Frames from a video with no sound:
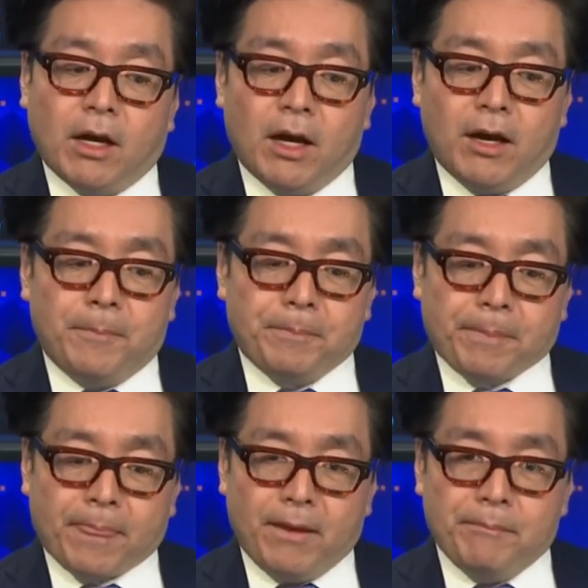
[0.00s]

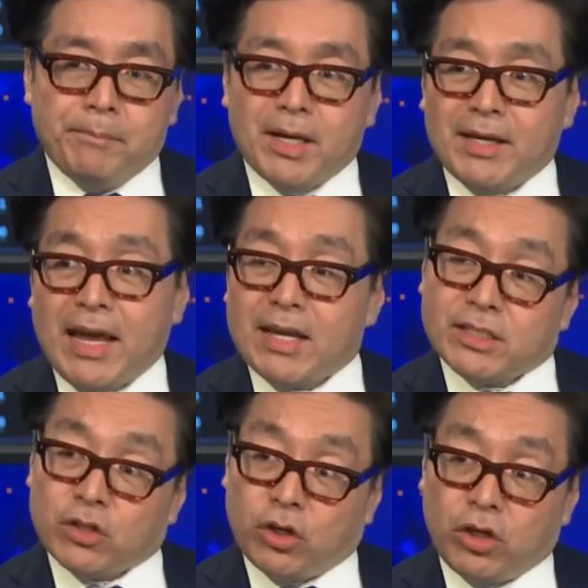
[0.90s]
But it
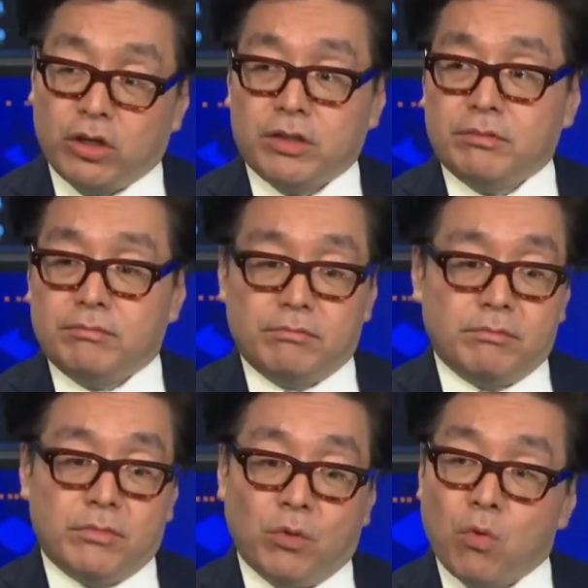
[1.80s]
hasn't hurt
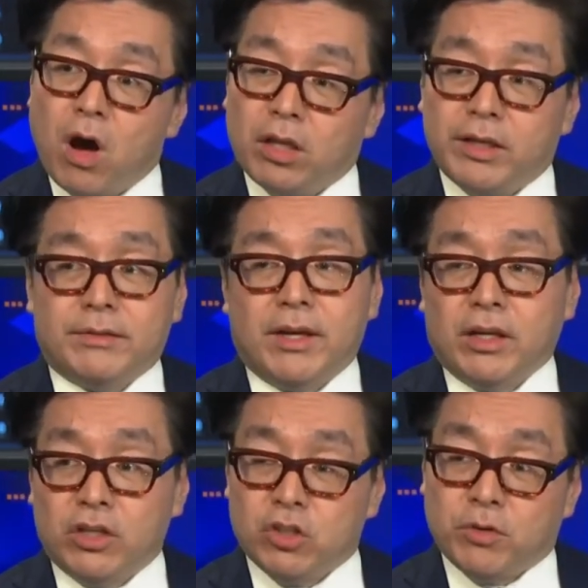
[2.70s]
the wallet
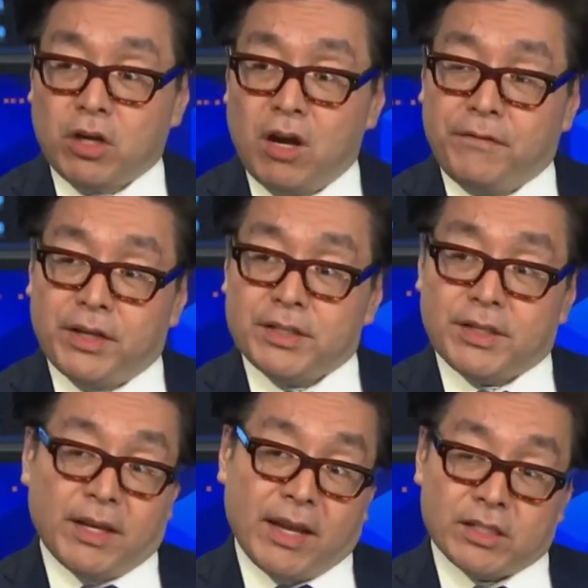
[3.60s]
and consumer confidence,
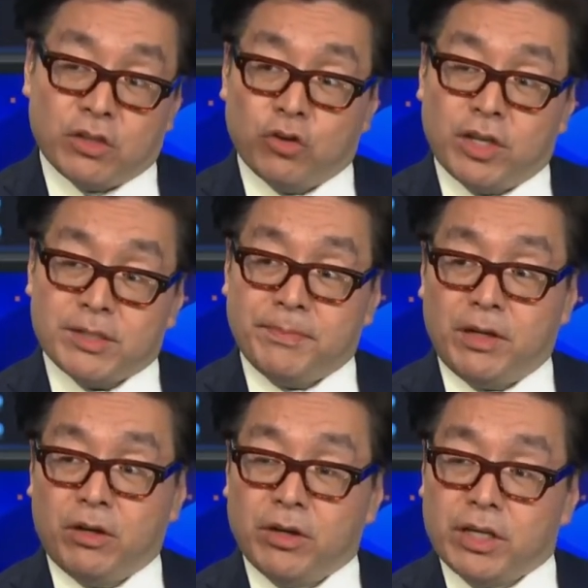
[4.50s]
and it hasn't hurt
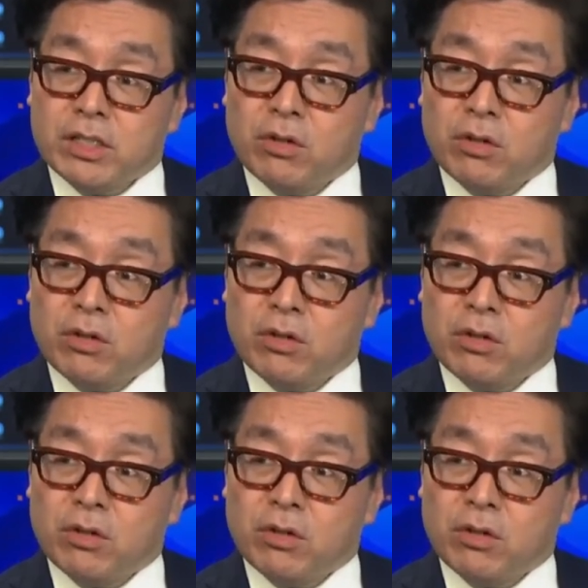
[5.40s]
S&P earnings.